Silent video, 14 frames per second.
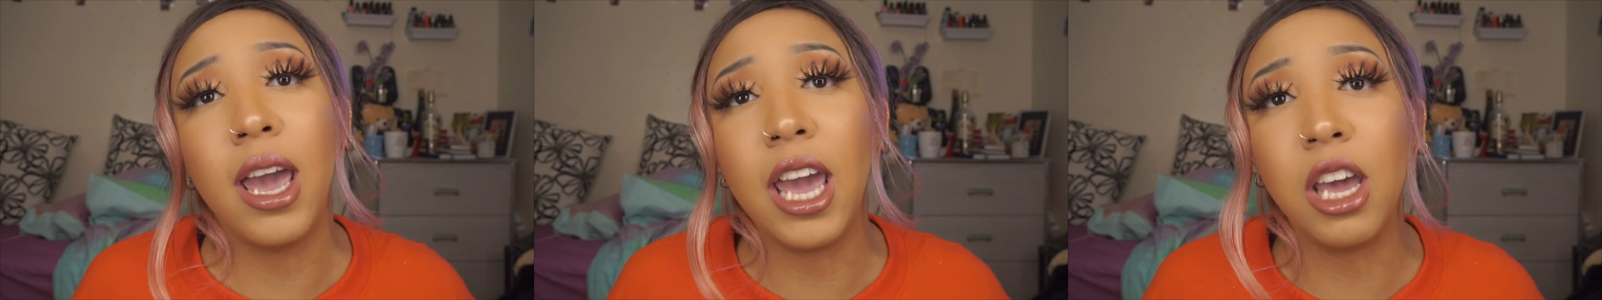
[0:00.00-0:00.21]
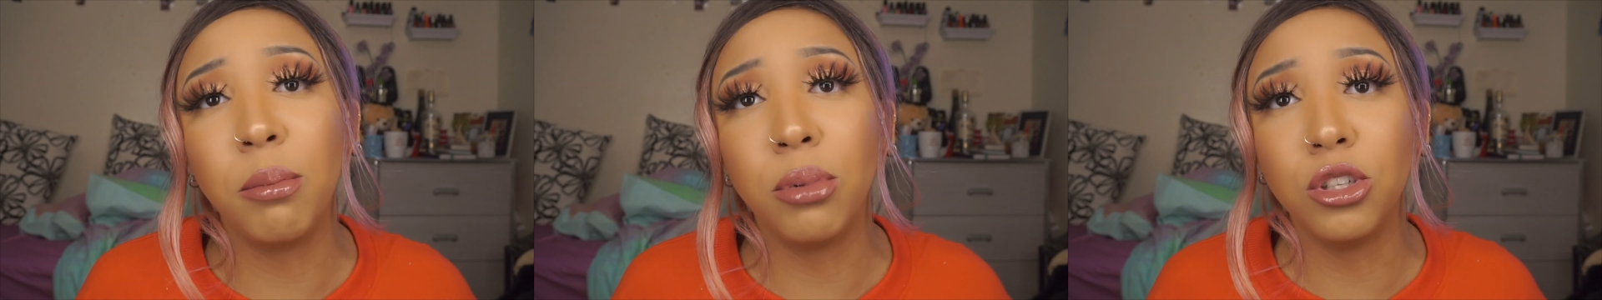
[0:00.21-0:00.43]

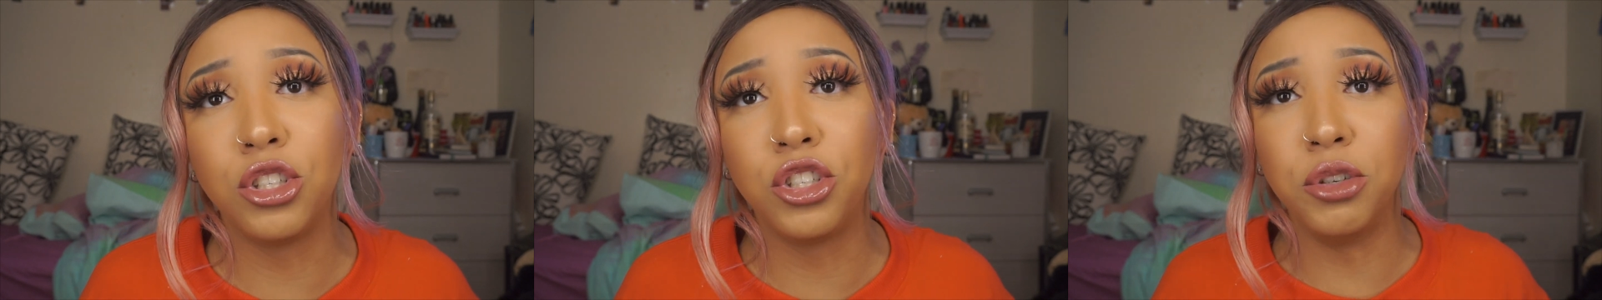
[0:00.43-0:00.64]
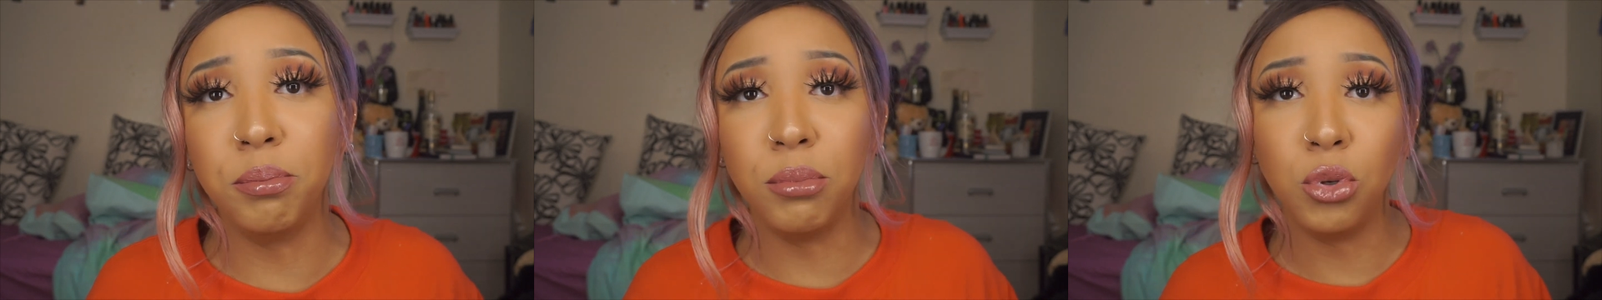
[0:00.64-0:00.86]
able
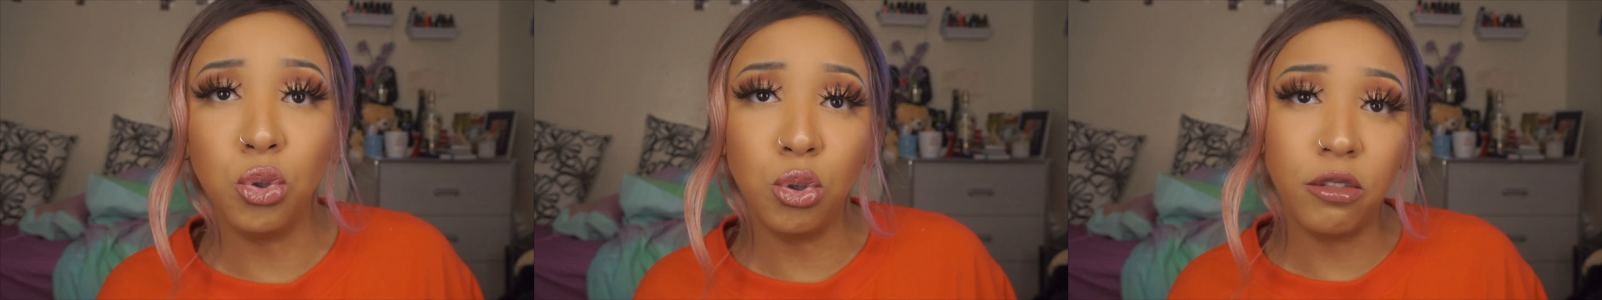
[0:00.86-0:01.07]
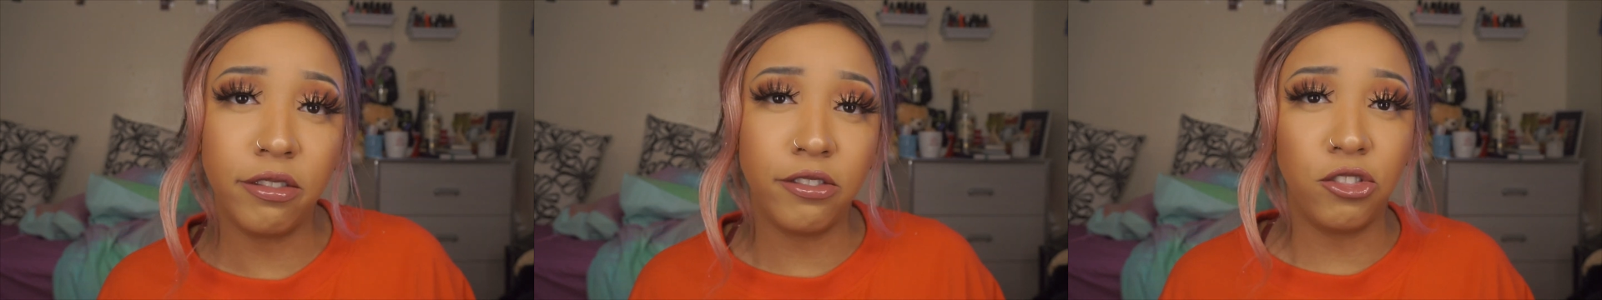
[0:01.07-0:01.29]
to
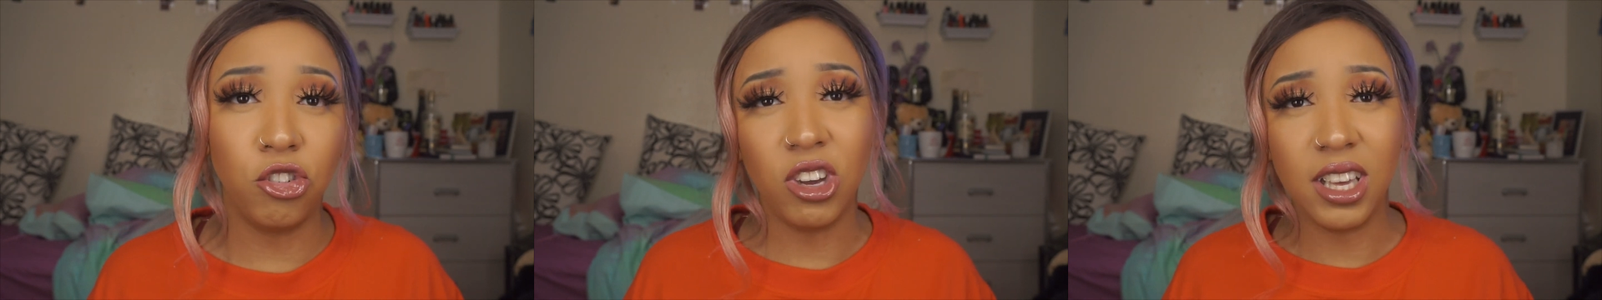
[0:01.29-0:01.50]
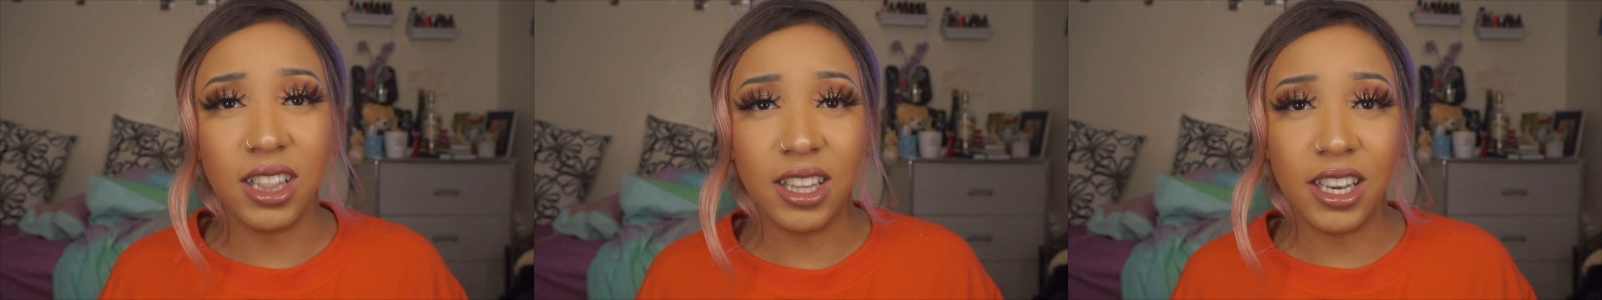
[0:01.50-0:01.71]
move
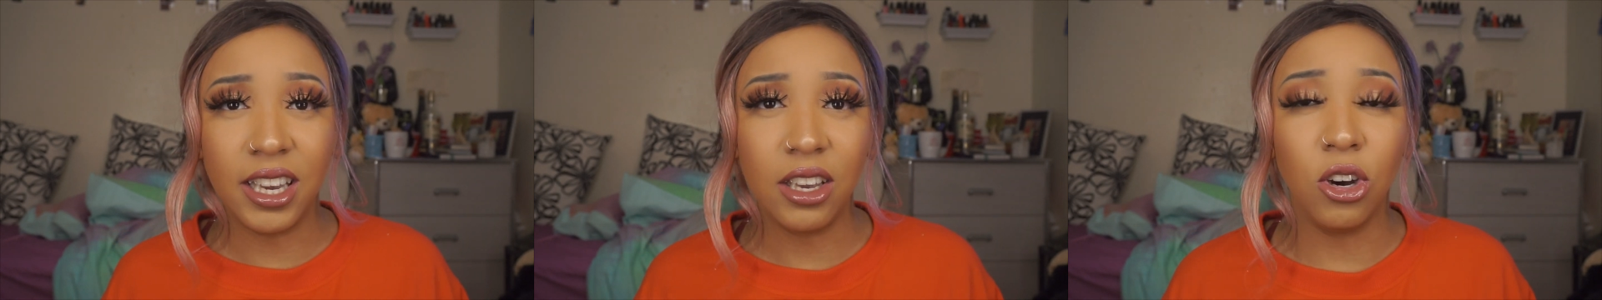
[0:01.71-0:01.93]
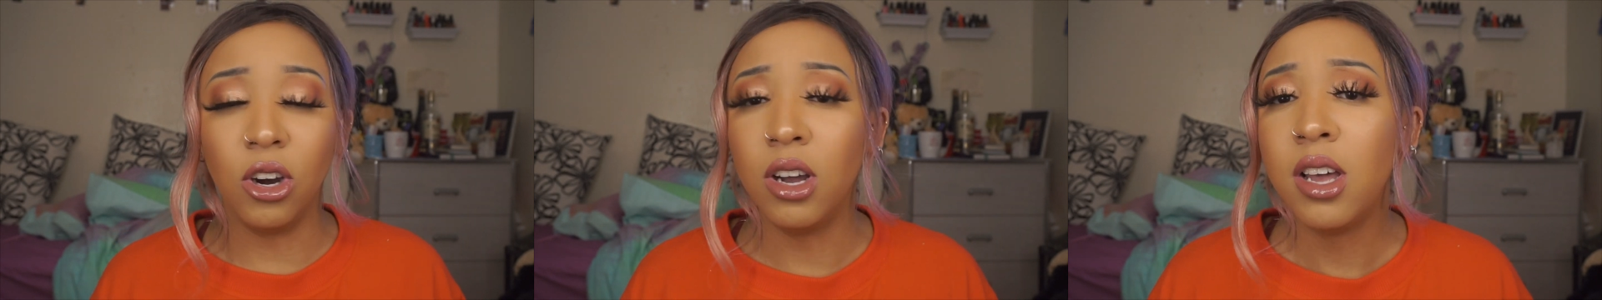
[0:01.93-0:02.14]
freely,
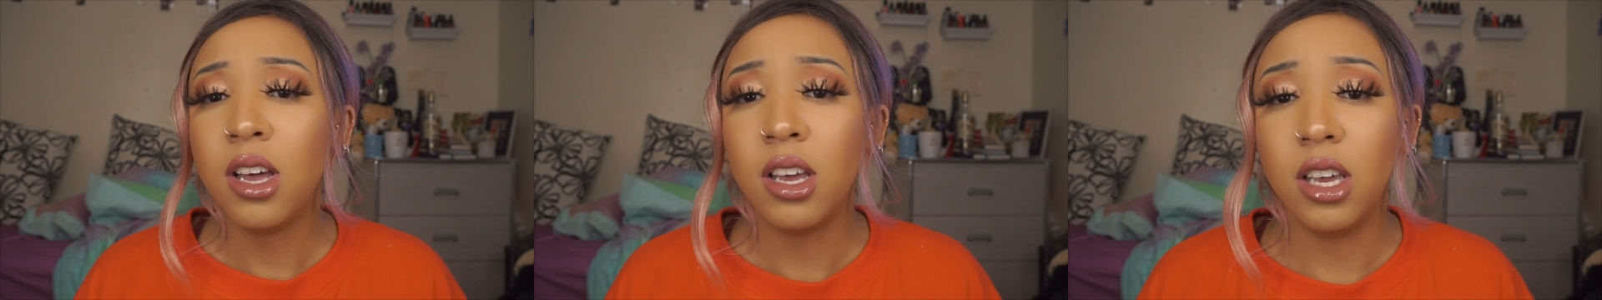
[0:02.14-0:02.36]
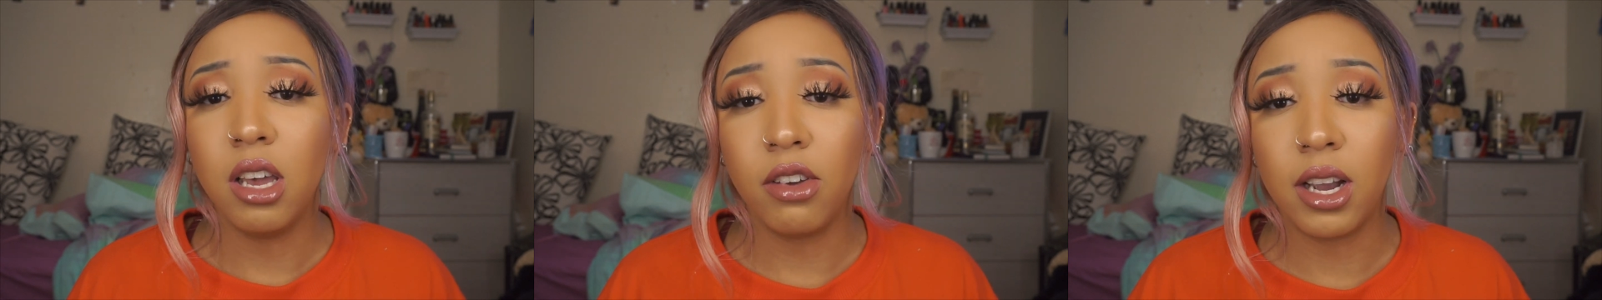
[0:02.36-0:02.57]
or
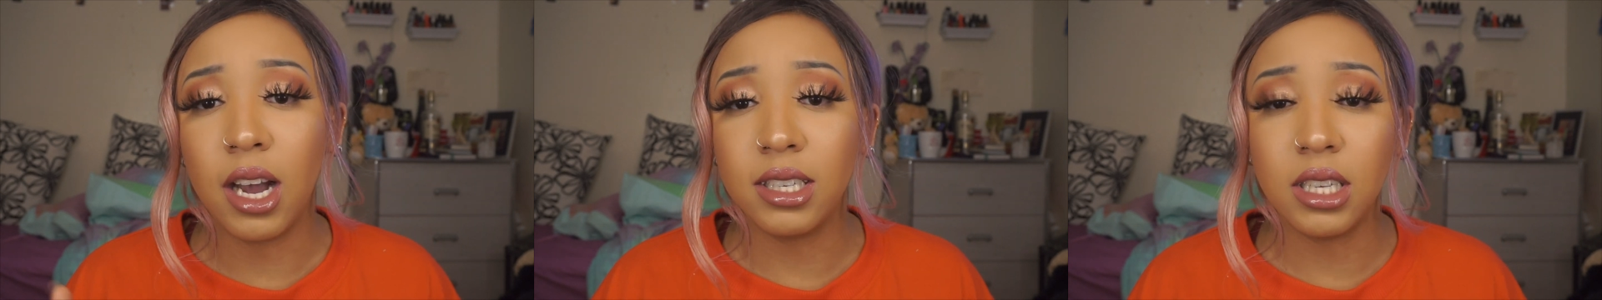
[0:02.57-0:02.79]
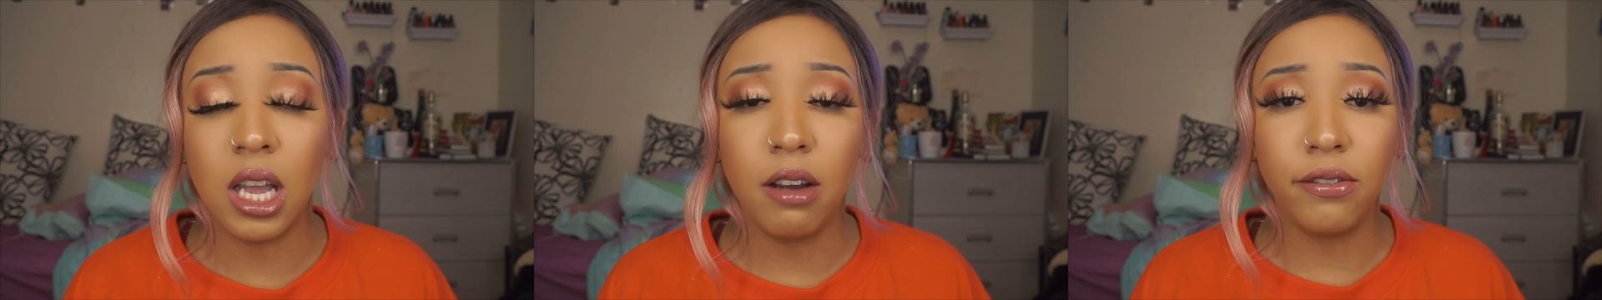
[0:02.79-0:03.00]
if you
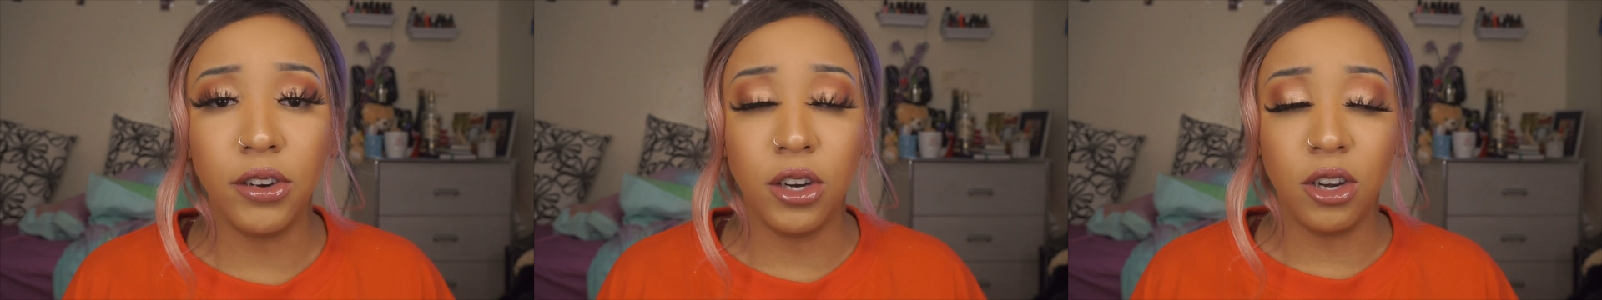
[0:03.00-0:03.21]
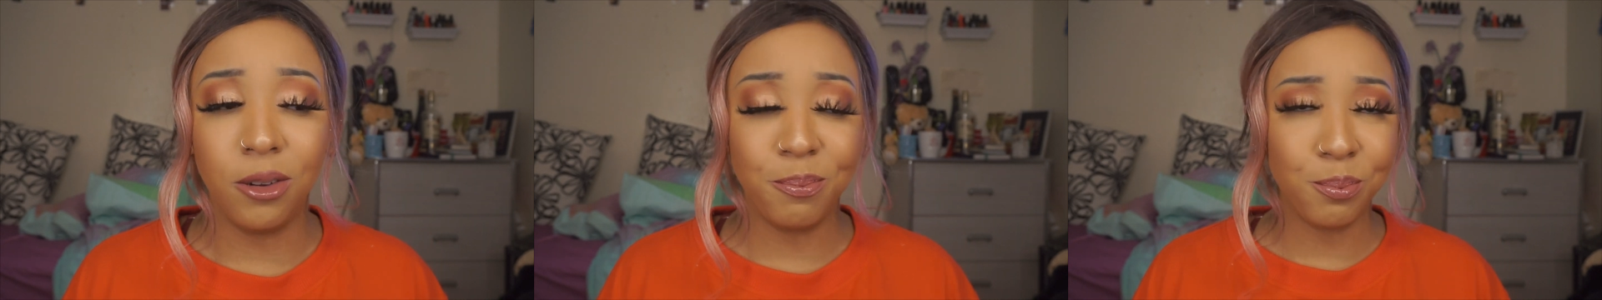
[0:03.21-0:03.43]
guys
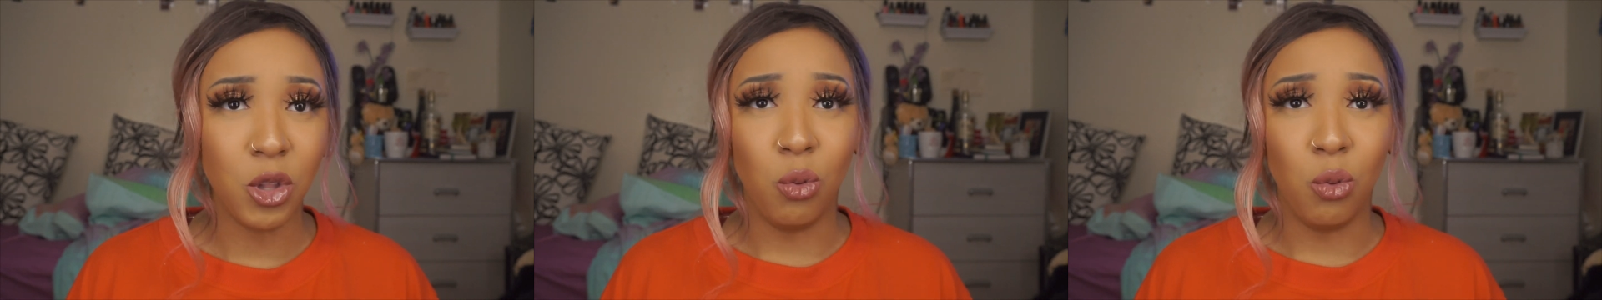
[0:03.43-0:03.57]
ever